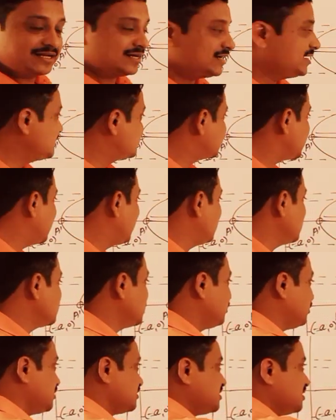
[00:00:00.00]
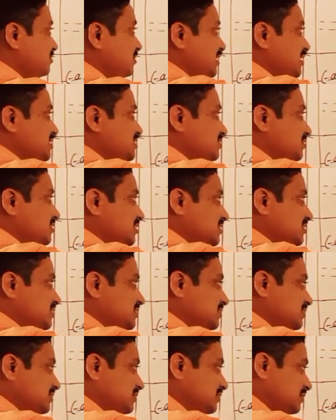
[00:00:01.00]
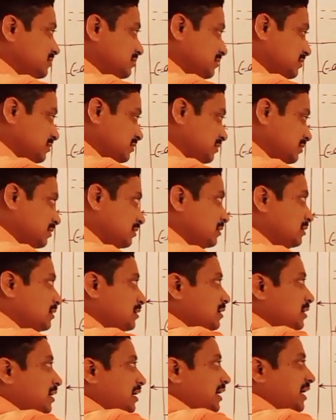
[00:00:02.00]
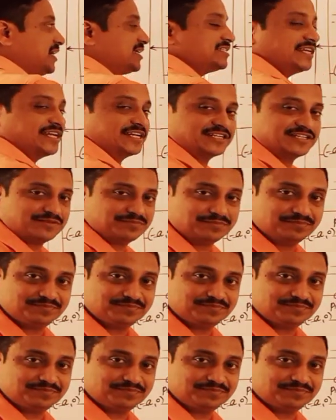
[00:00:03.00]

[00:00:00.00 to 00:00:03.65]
This side also possible, students. Latus rectum.